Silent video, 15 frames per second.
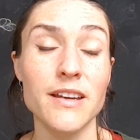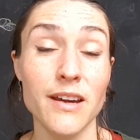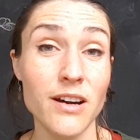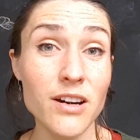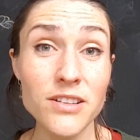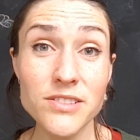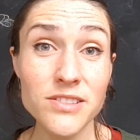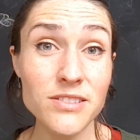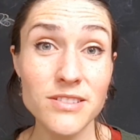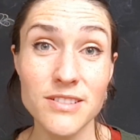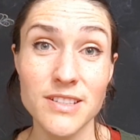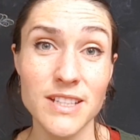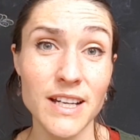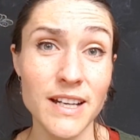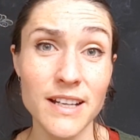God's not
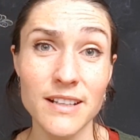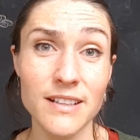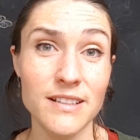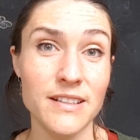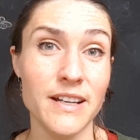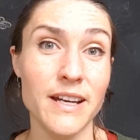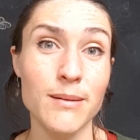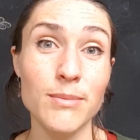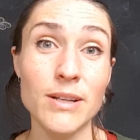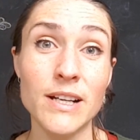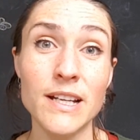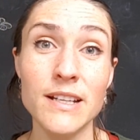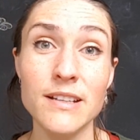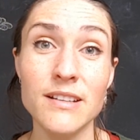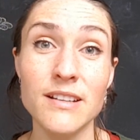stuck in a
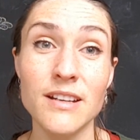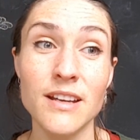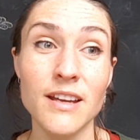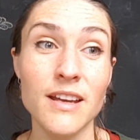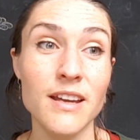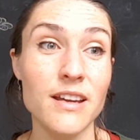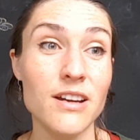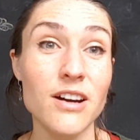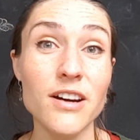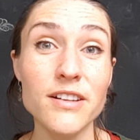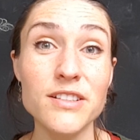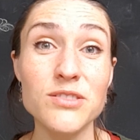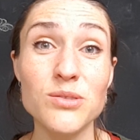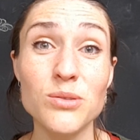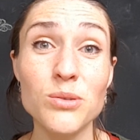timeline. God
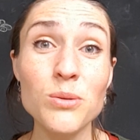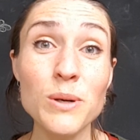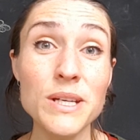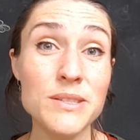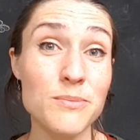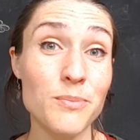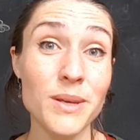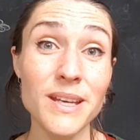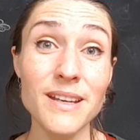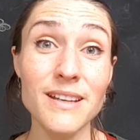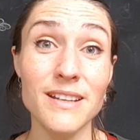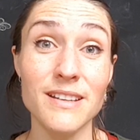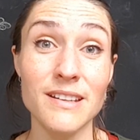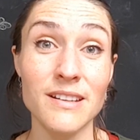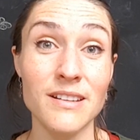has always
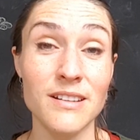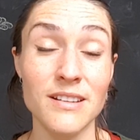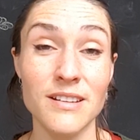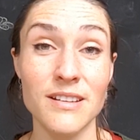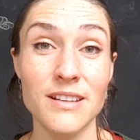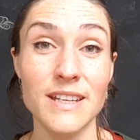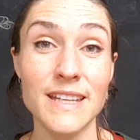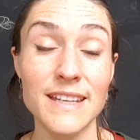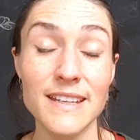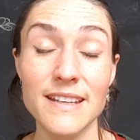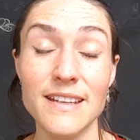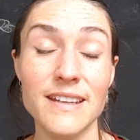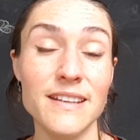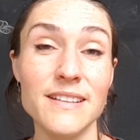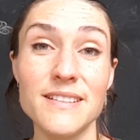been.
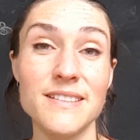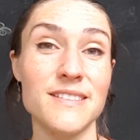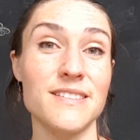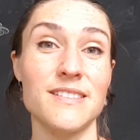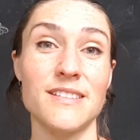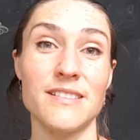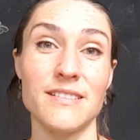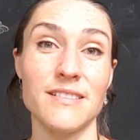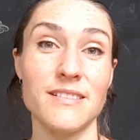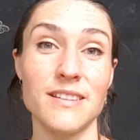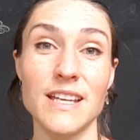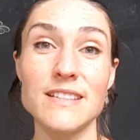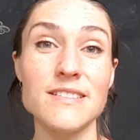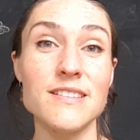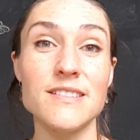He is.
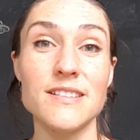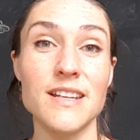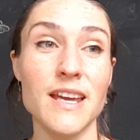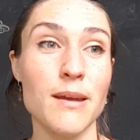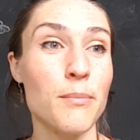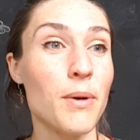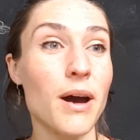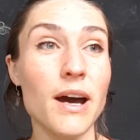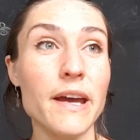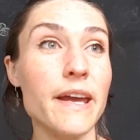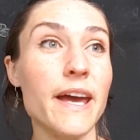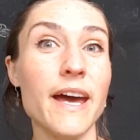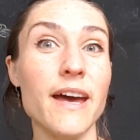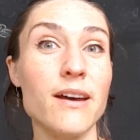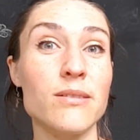That's his name. I
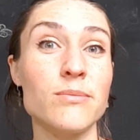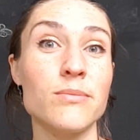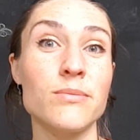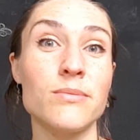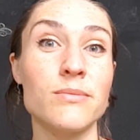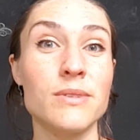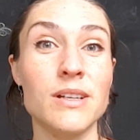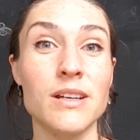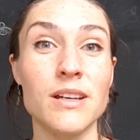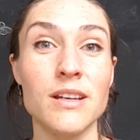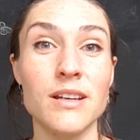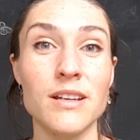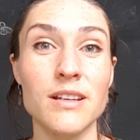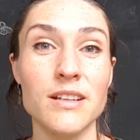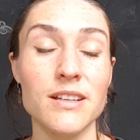am.
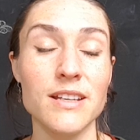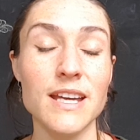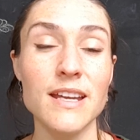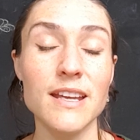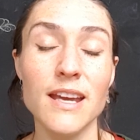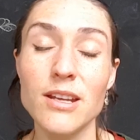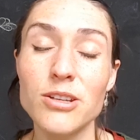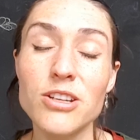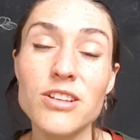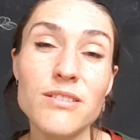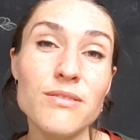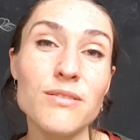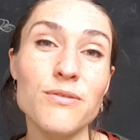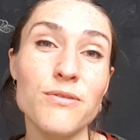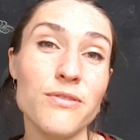Can you
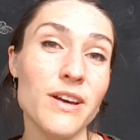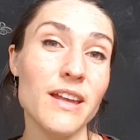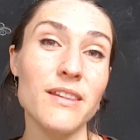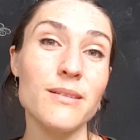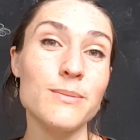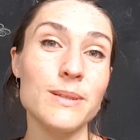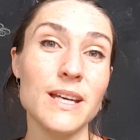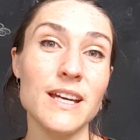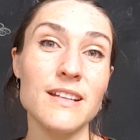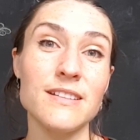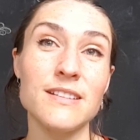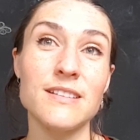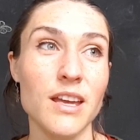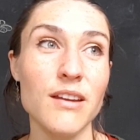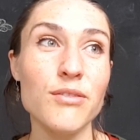even fathom
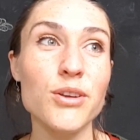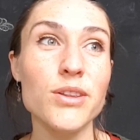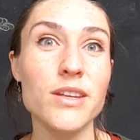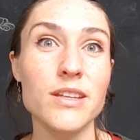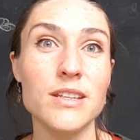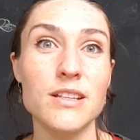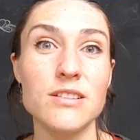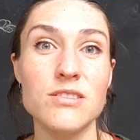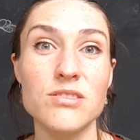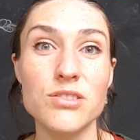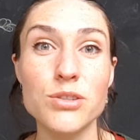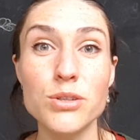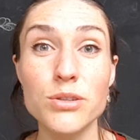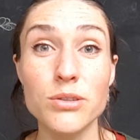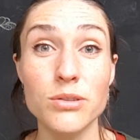that? Everything that is
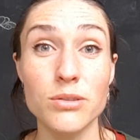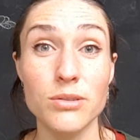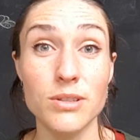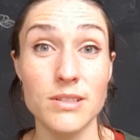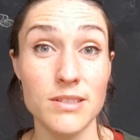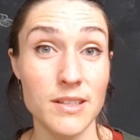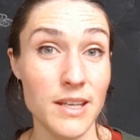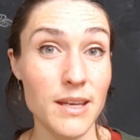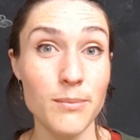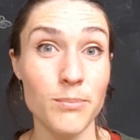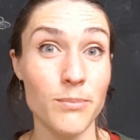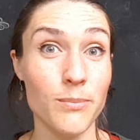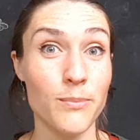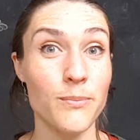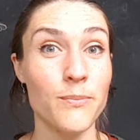true is
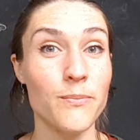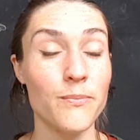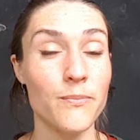him.